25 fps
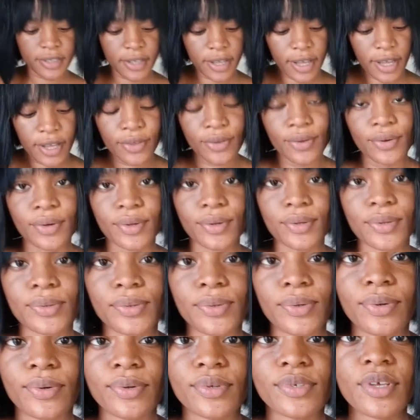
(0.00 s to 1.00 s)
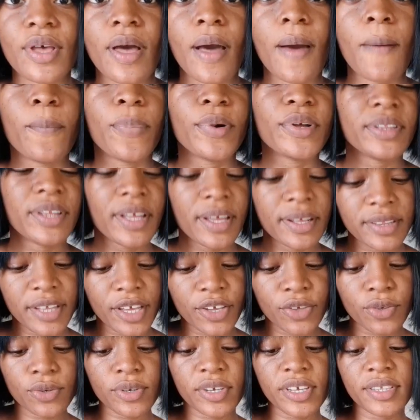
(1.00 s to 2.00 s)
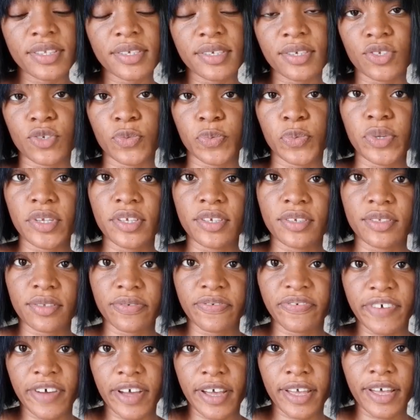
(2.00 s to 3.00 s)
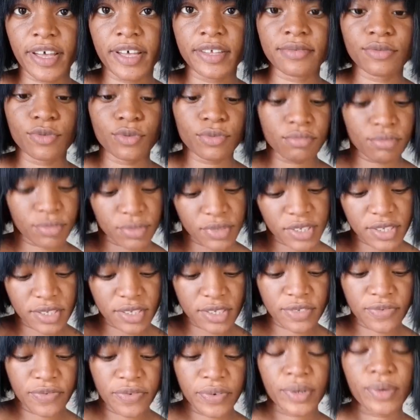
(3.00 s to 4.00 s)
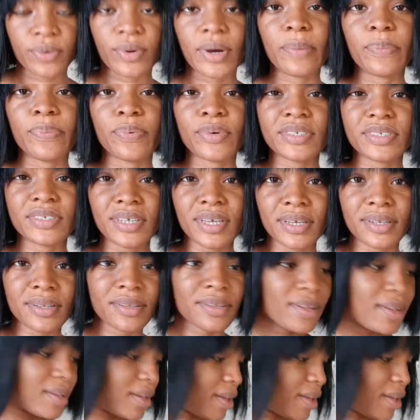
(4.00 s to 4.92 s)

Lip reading: And your glucose, but then you eat it, put it in the fire and eat it for a while. But then